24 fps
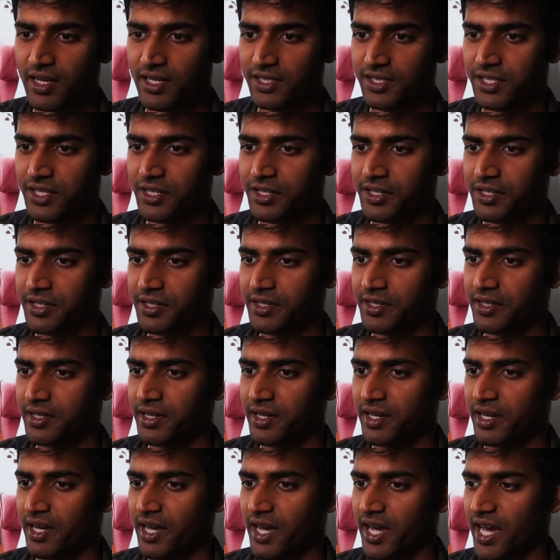class here
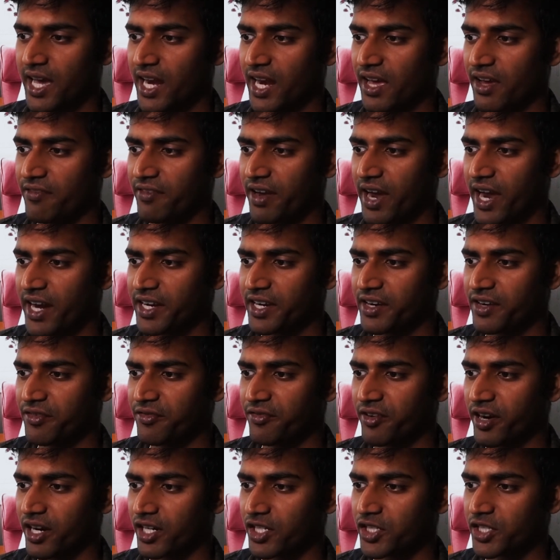and I've added
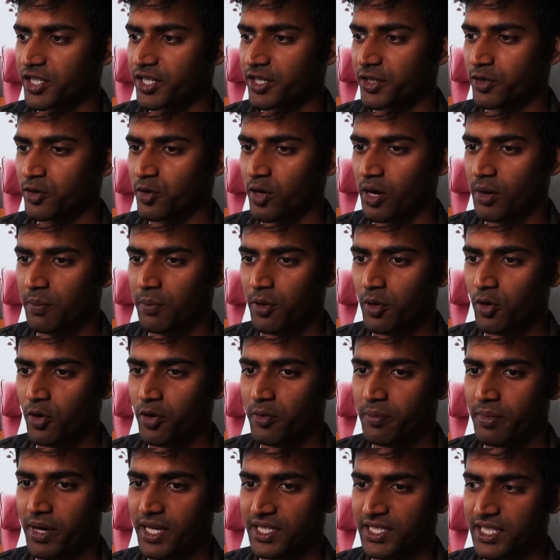a function to
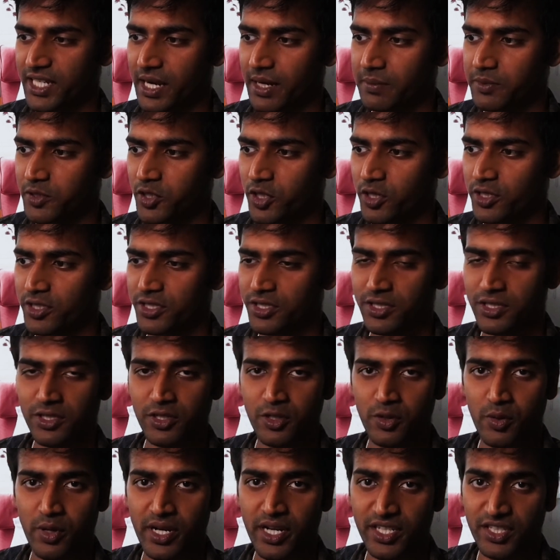upload my
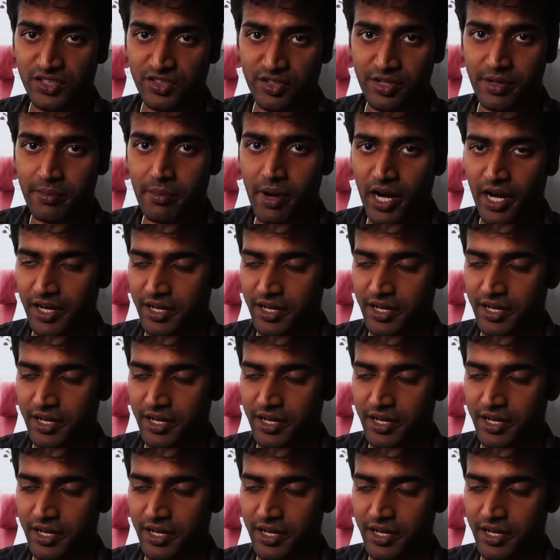snapshots to an S3